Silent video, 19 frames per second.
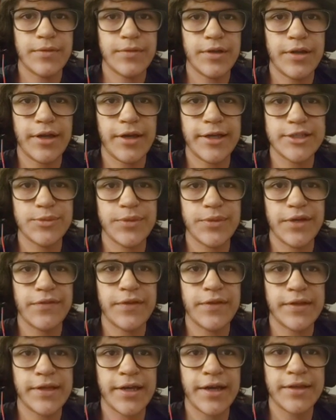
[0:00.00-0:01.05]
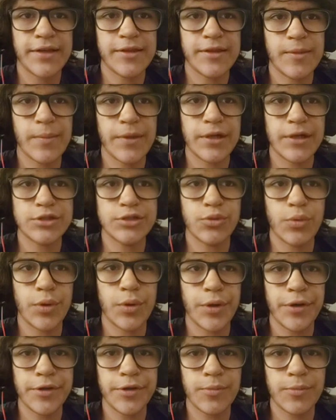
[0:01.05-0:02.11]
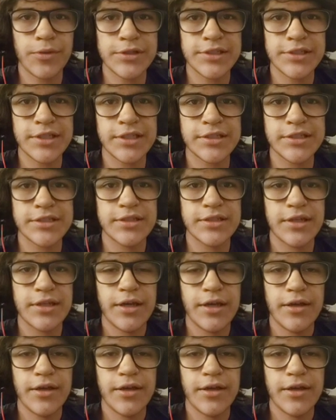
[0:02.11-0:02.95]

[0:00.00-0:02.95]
In S, we have the cat, the mage, the warrior, and the princess.